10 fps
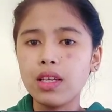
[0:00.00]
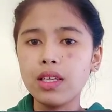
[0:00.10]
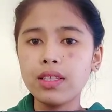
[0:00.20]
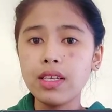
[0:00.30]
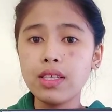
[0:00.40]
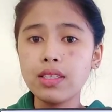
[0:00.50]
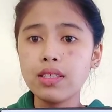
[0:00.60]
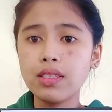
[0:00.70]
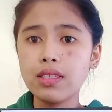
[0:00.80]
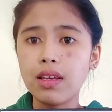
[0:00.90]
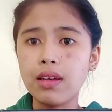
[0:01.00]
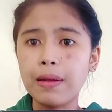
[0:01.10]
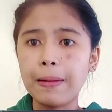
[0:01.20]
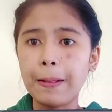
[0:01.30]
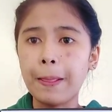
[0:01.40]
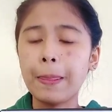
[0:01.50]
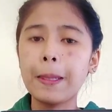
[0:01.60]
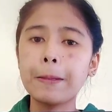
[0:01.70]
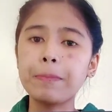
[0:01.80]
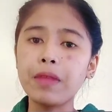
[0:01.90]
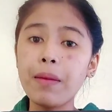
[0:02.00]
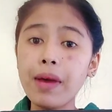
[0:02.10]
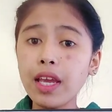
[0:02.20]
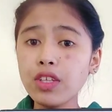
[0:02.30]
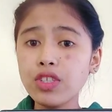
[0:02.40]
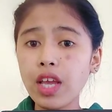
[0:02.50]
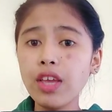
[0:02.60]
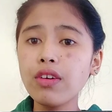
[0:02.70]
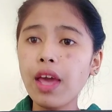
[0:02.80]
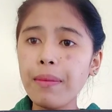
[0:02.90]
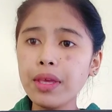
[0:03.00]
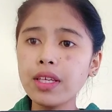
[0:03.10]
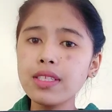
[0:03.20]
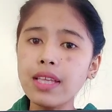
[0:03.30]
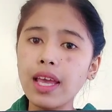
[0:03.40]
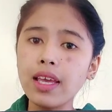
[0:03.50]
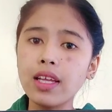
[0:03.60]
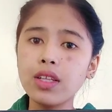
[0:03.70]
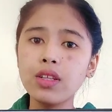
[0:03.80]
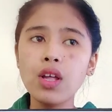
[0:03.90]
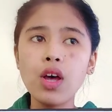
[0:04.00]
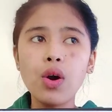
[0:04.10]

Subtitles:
It is a biogeochemical cycle